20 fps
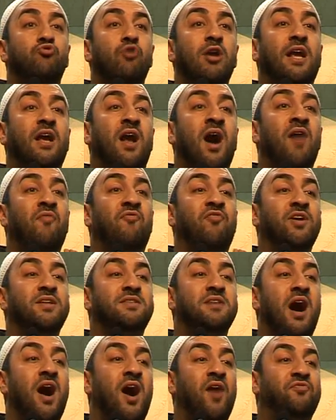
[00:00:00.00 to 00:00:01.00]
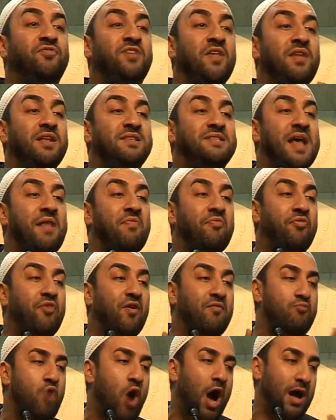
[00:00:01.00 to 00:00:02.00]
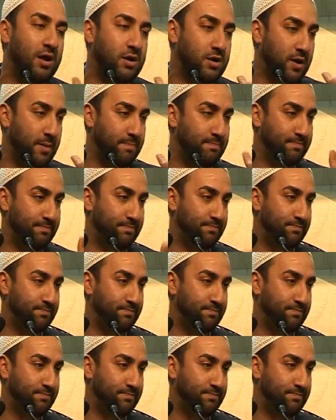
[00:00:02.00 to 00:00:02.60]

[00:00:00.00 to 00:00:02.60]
recovered after the 10th of Muharram.